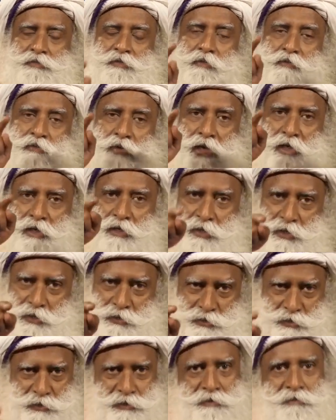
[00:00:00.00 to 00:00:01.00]
for one
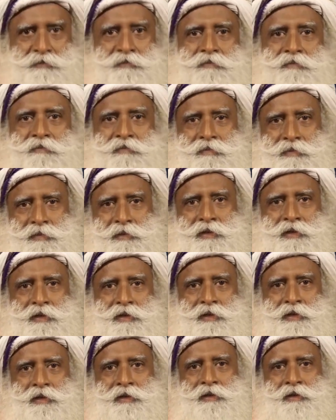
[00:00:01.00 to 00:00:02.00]
reason,
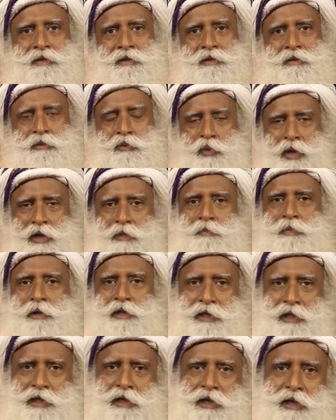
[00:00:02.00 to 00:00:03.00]
one
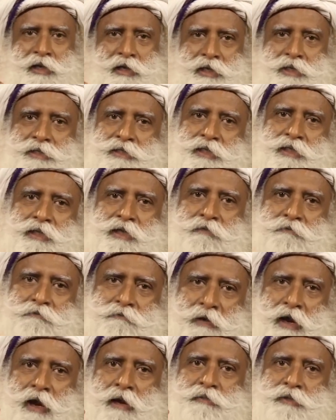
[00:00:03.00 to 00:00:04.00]
particular reason of
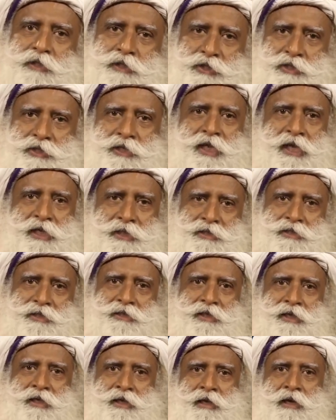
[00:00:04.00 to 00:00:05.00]
farm
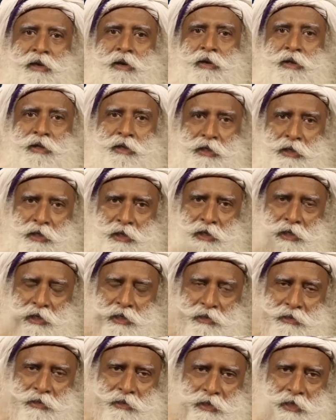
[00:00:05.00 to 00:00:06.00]
distress,
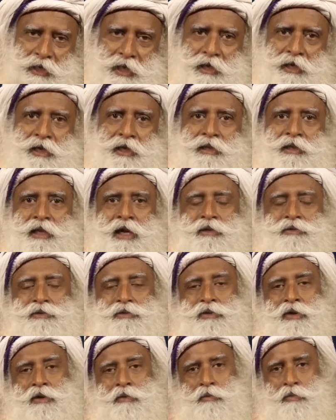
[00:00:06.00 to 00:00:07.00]
nearly
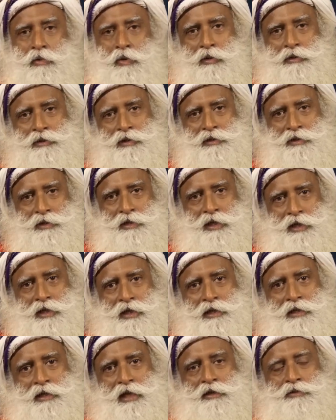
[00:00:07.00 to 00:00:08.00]
300,000 or more than
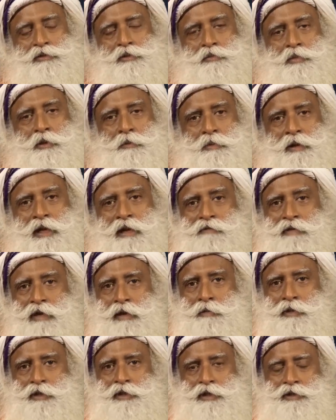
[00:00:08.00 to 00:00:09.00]
300,000 people have
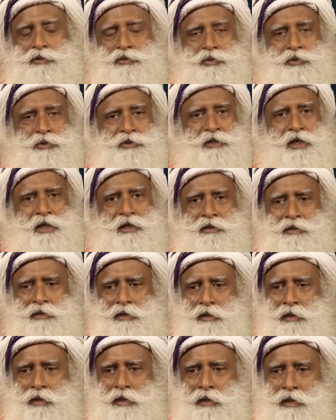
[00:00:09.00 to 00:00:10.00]
committed suicide,
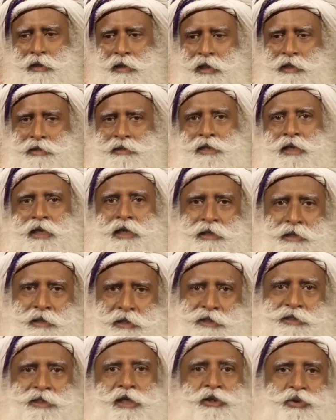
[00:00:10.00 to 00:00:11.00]
let's say in
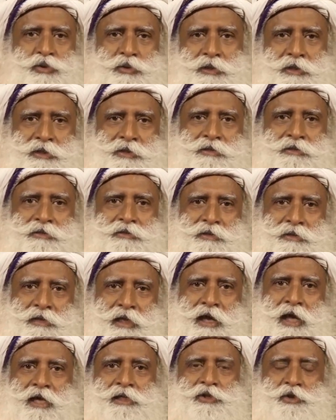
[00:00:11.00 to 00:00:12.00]
this century, in the
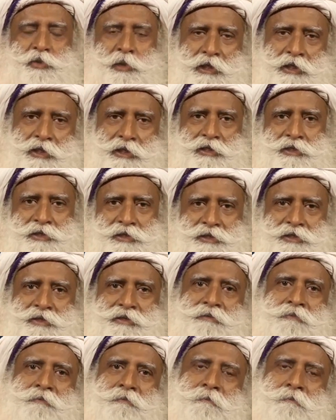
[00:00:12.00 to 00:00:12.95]
last 20 years.